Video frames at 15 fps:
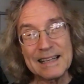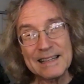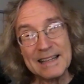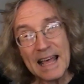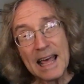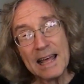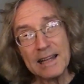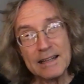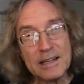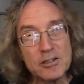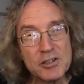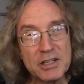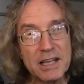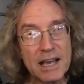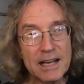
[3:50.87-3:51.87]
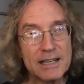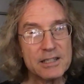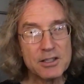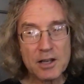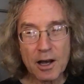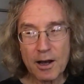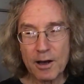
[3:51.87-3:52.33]
Then there's the
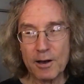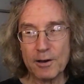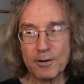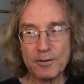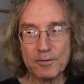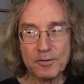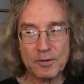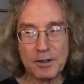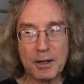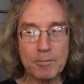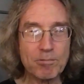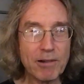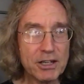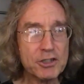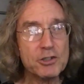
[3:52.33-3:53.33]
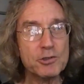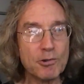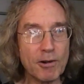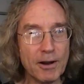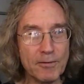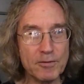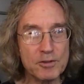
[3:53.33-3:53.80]
case of compression
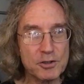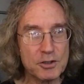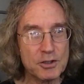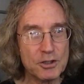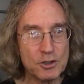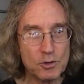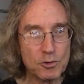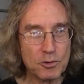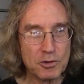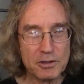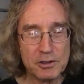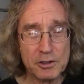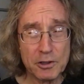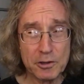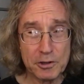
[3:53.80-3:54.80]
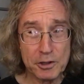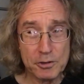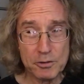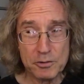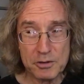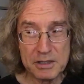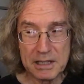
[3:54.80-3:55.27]
drivers, the sorts that are
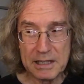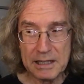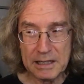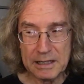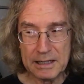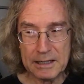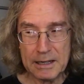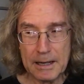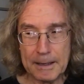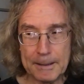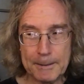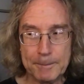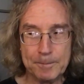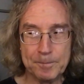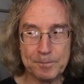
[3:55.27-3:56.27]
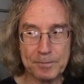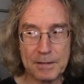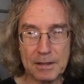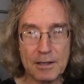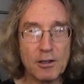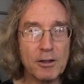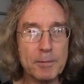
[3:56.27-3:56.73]
used in
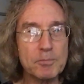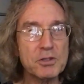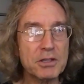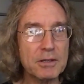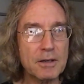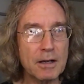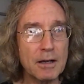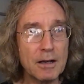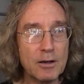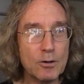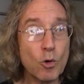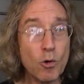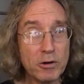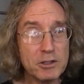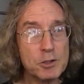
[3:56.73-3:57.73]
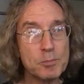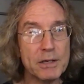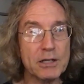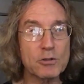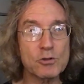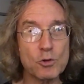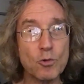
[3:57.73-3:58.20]
Klipsch horn
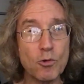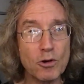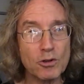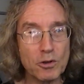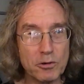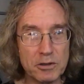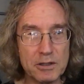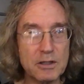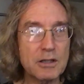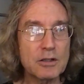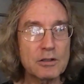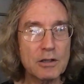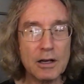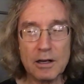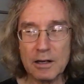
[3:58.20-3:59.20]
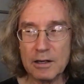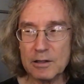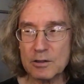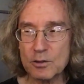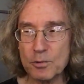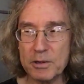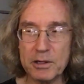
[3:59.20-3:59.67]
speakers, horn-loaded
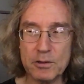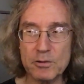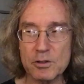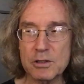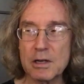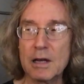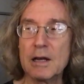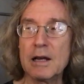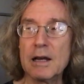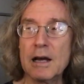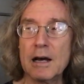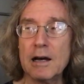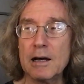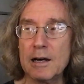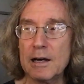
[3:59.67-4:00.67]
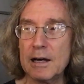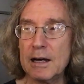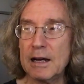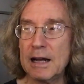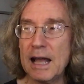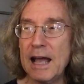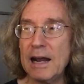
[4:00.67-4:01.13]
tweeters.
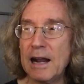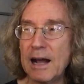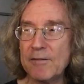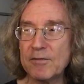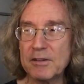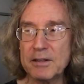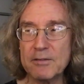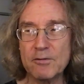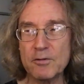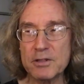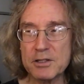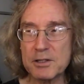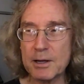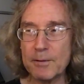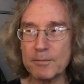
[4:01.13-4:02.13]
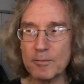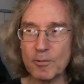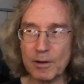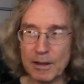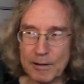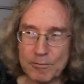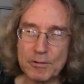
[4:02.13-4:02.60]
And I've lived with some,
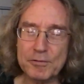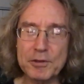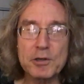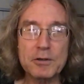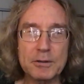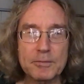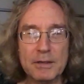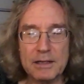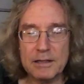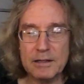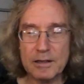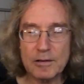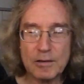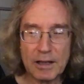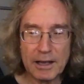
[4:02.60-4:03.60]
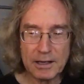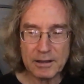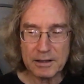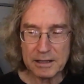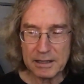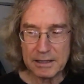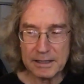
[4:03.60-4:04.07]
well, I've reviewed them, and like
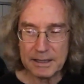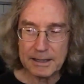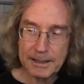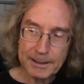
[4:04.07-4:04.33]
the